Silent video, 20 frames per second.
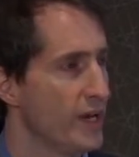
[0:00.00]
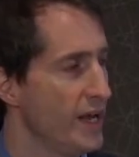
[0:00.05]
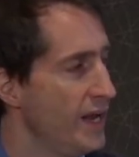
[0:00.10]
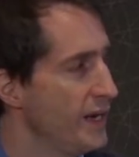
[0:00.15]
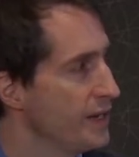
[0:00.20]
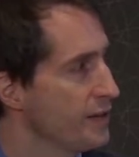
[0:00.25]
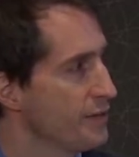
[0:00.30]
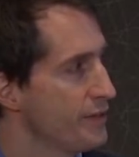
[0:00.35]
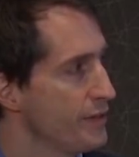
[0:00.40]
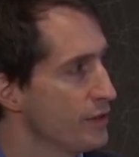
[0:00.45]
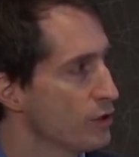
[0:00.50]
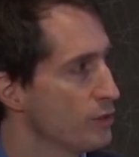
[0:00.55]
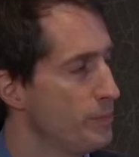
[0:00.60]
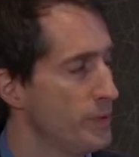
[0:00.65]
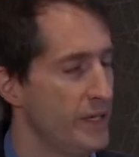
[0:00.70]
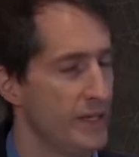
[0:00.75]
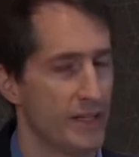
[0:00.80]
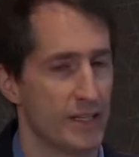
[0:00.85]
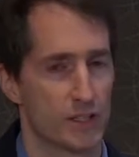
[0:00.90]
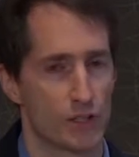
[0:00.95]
any
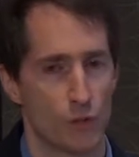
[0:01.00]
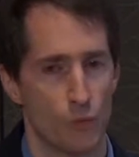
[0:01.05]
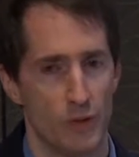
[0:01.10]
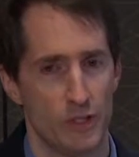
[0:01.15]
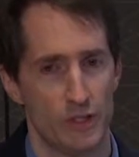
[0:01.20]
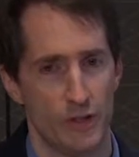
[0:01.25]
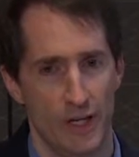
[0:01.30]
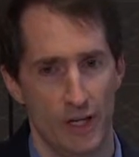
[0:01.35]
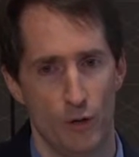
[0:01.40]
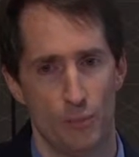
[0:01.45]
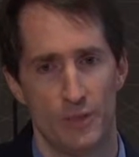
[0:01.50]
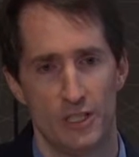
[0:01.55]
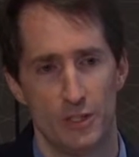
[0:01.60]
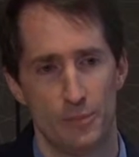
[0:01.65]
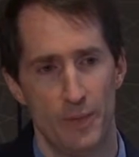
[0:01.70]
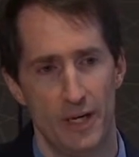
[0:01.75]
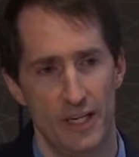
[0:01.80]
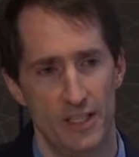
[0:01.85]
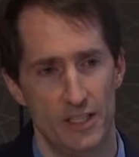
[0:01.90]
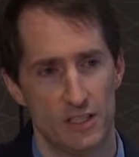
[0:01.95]
therapy that's going to help these
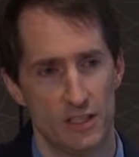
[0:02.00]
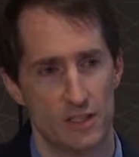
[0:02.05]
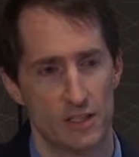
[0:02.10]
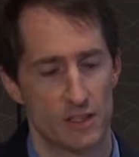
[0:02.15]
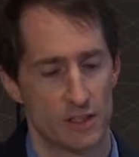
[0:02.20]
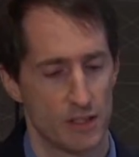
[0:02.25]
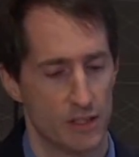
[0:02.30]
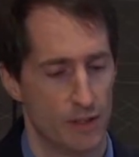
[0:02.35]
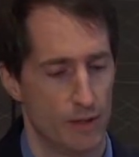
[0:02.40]
patients